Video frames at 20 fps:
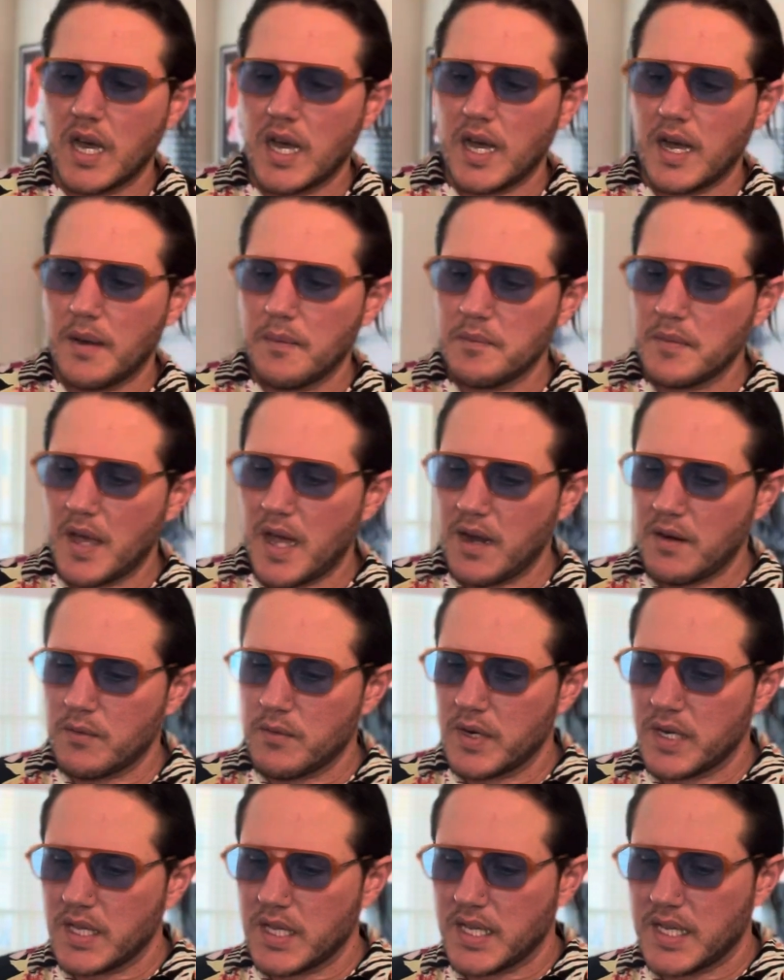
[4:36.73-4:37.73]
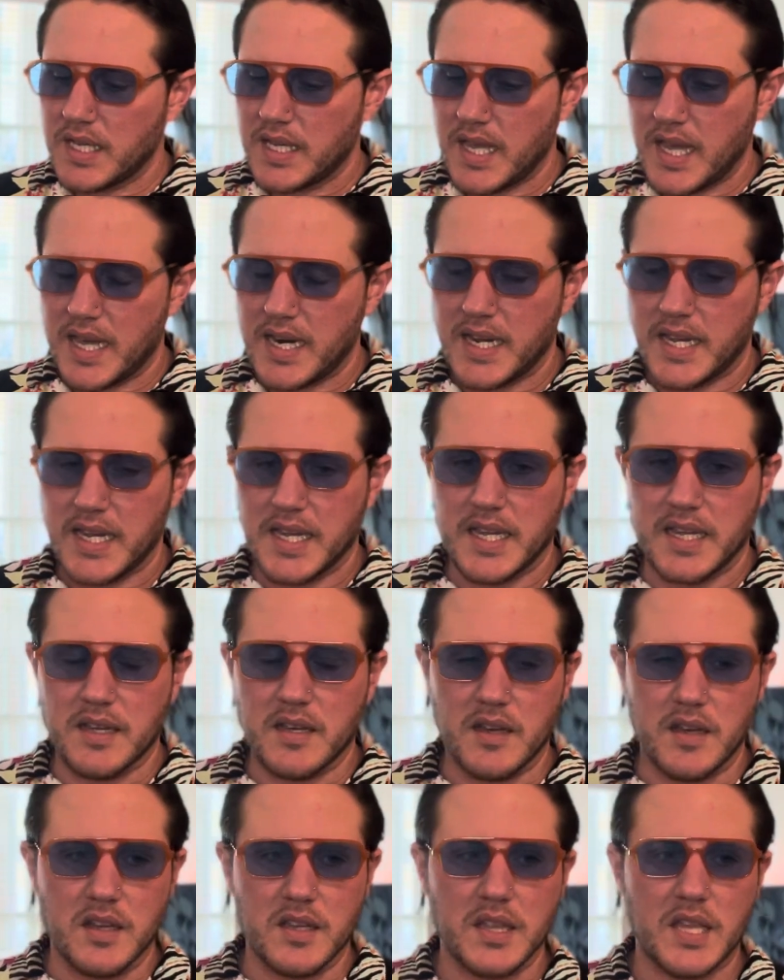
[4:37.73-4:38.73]
I'm not really getting
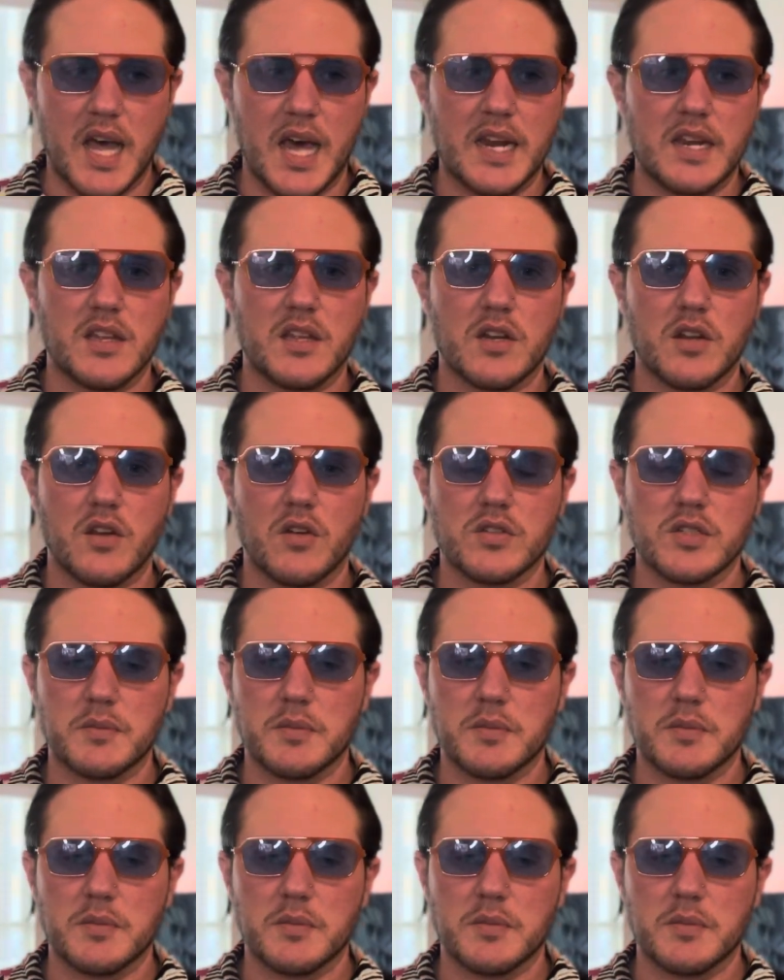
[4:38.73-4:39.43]
a lot of the notes.